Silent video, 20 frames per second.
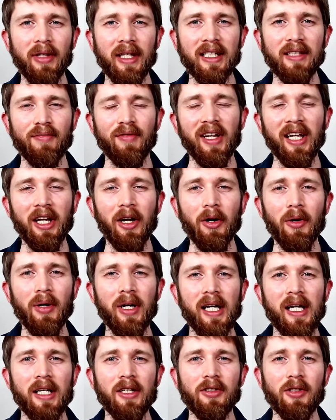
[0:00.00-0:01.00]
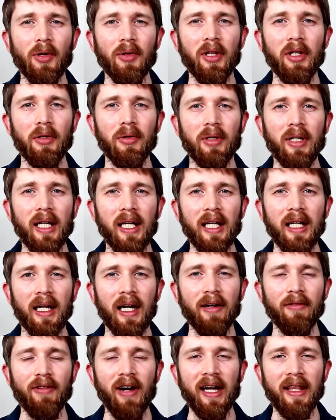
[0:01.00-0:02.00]
this video so that you can
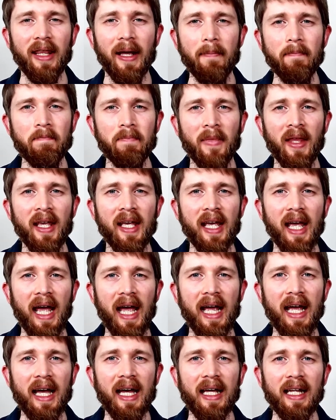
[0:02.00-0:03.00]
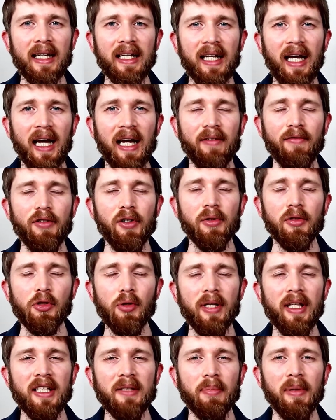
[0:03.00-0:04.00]
uh, find them. And uh, if you
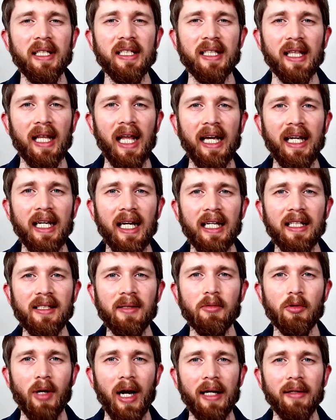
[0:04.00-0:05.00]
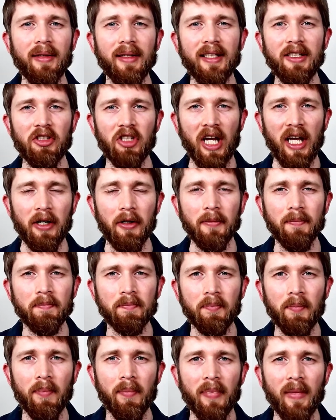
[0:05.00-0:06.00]
enjoy this, please like and subscribe to this channel.
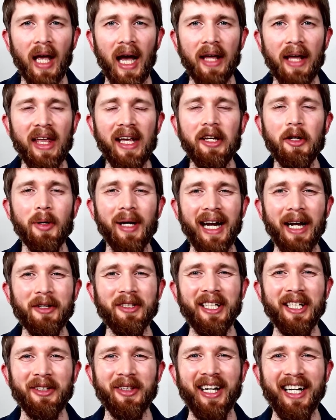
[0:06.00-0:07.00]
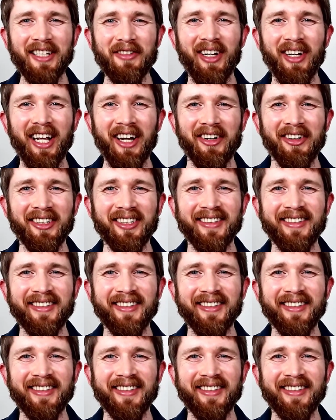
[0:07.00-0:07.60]
I thank you, and I'll see you in the next video.